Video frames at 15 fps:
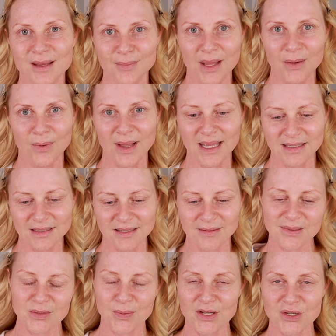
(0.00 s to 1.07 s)
on my white
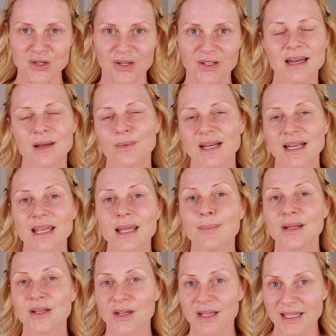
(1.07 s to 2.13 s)
sweatshirt. I want to keep
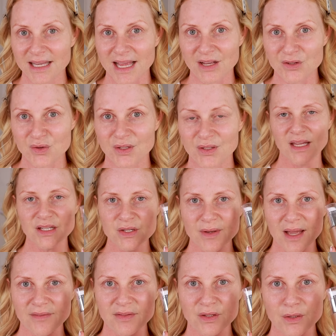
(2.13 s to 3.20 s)
it looking natural. I do
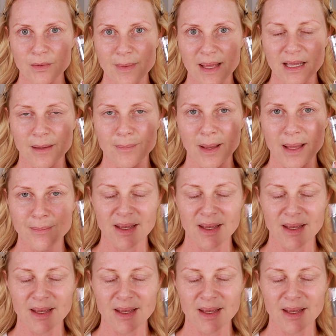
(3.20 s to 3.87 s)
have the new Makeup by